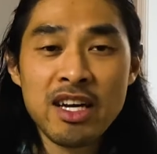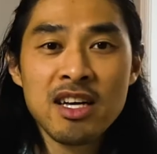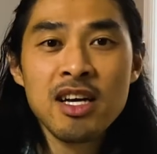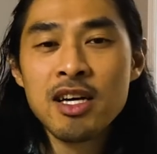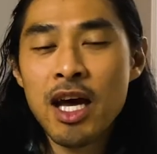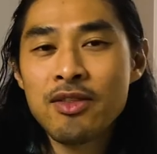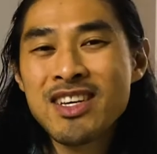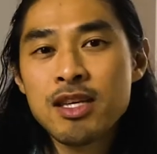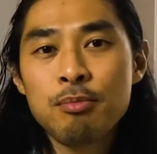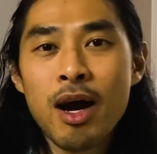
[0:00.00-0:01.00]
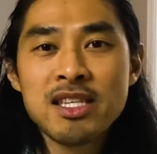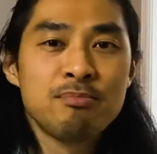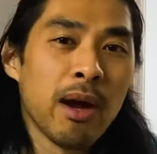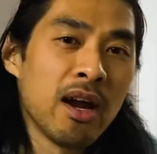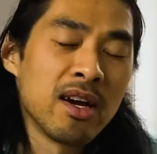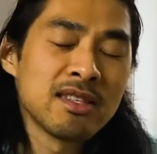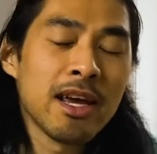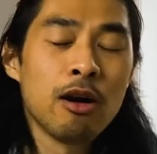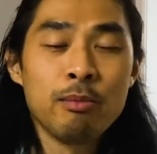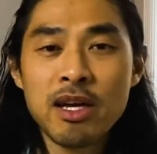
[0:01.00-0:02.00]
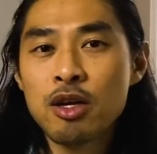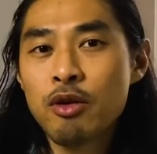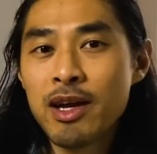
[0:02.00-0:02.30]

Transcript: and these surprise pairings help me create more